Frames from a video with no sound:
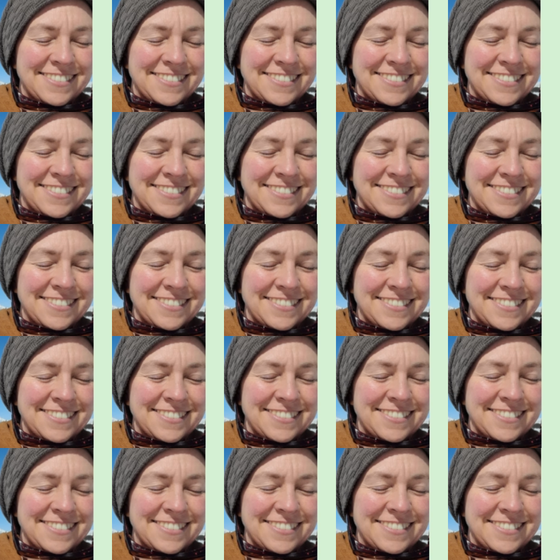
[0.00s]

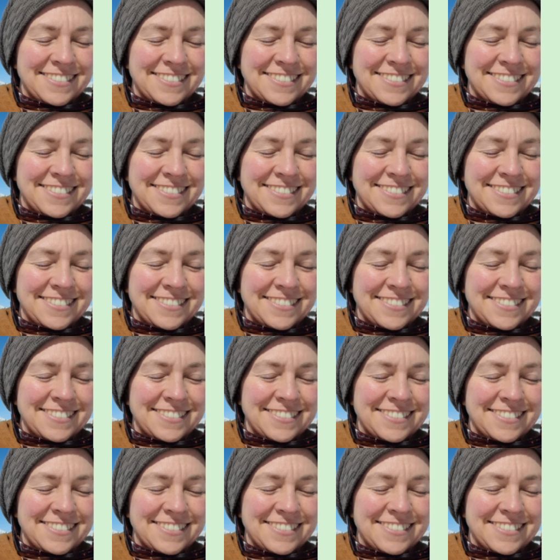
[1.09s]
Nothing is said.